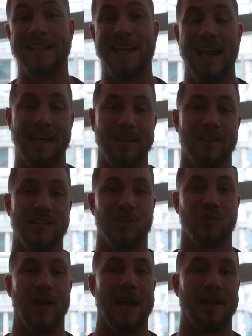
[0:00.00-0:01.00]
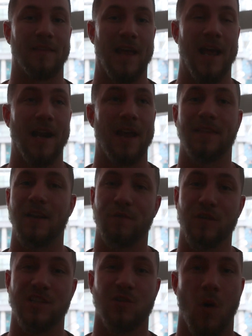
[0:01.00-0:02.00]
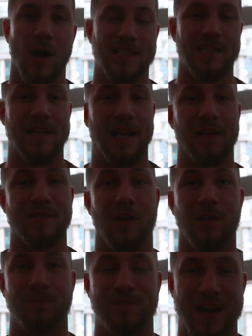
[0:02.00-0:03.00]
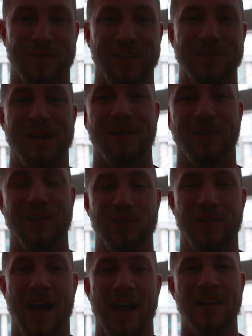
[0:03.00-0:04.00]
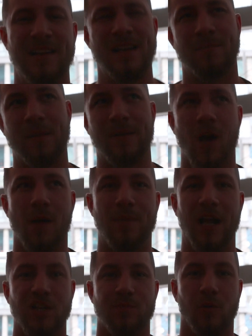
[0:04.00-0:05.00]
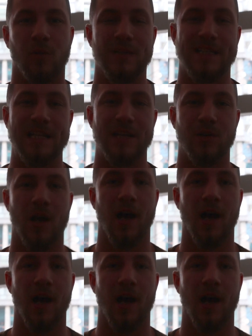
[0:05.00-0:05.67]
gain strength. And I think for squats and deadlifts, I'll definitely be able to do that. Maybe not bench, but we'll see if